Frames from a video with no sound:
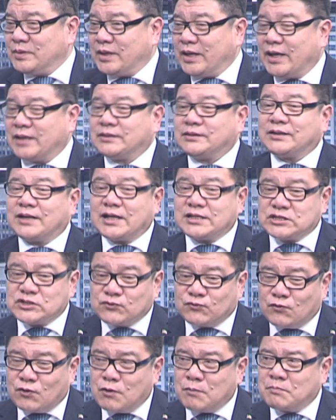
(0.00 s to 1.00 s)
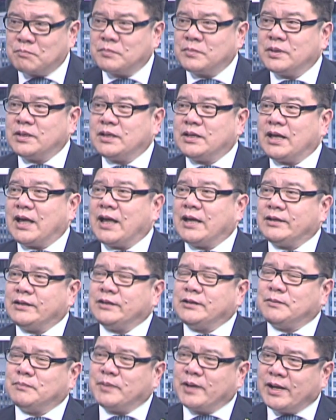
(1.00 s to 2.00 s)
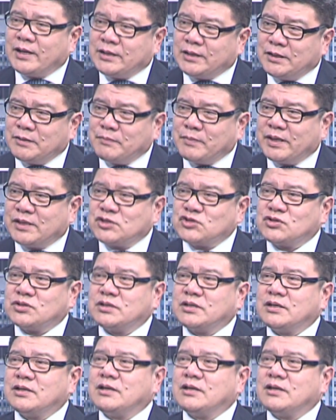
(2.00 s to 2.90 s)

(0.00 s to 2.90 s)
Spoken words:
and transform under the brand image,